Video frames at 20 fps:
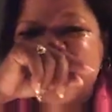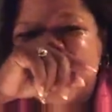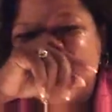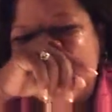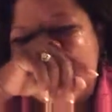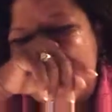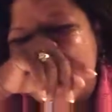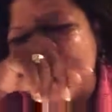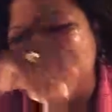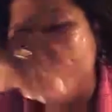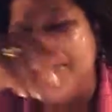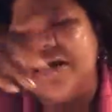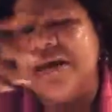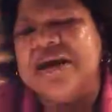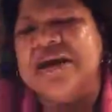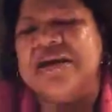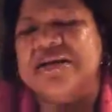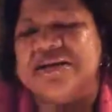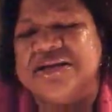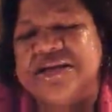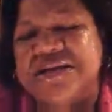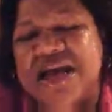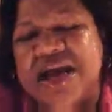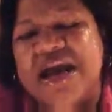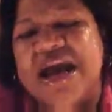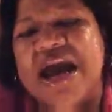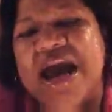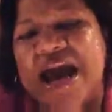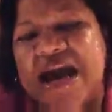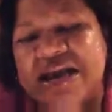So I'm here
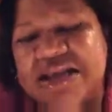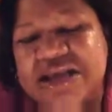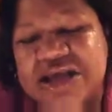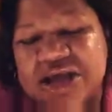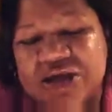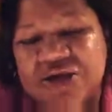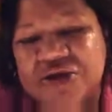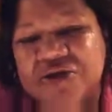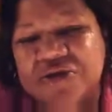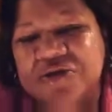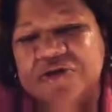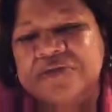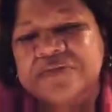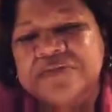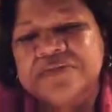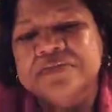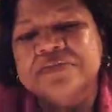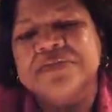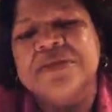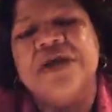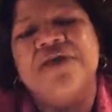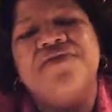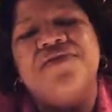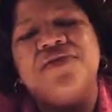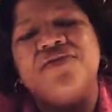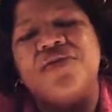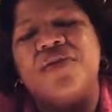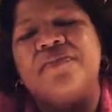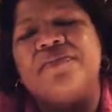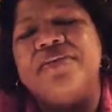today asking you
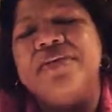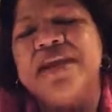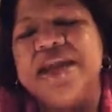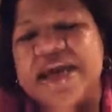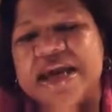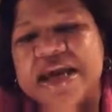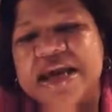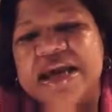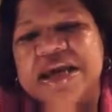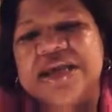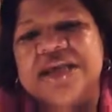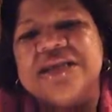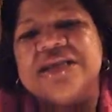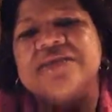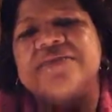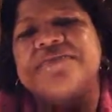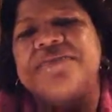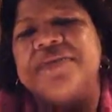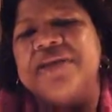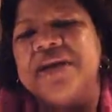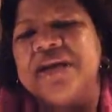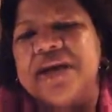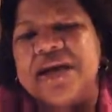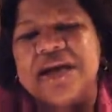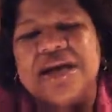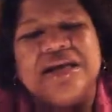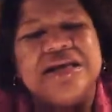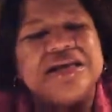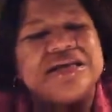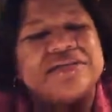if you would please,
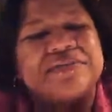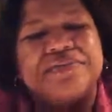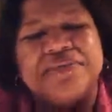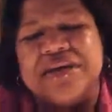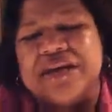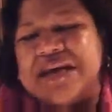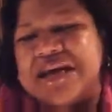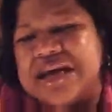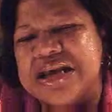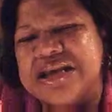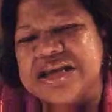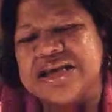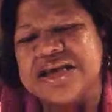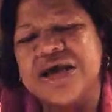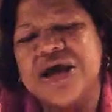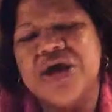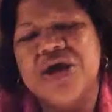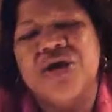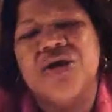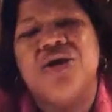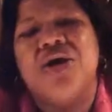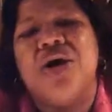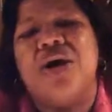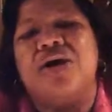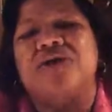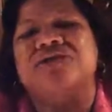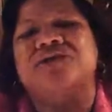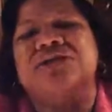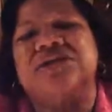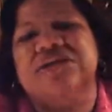please, please
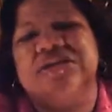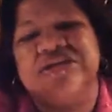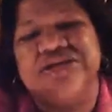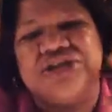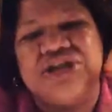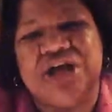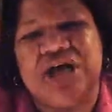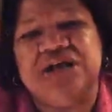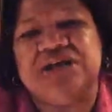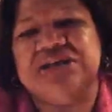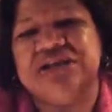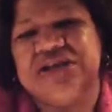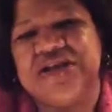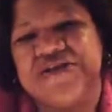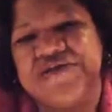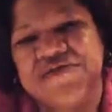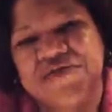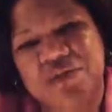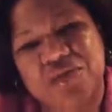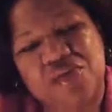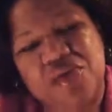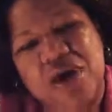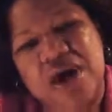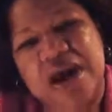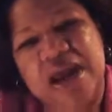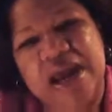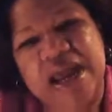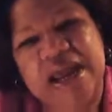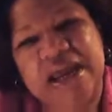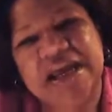go to Justice for
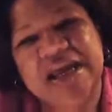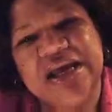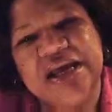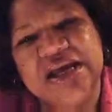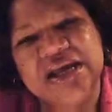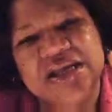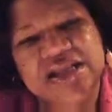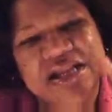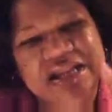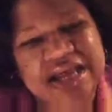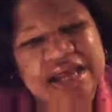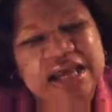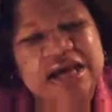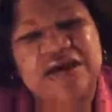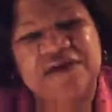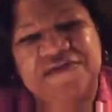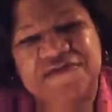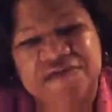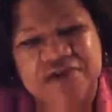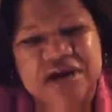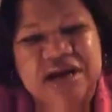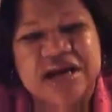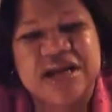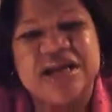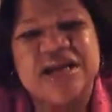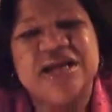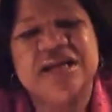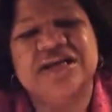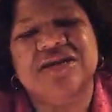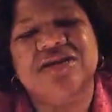Wayne Legal
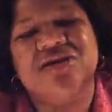Fund.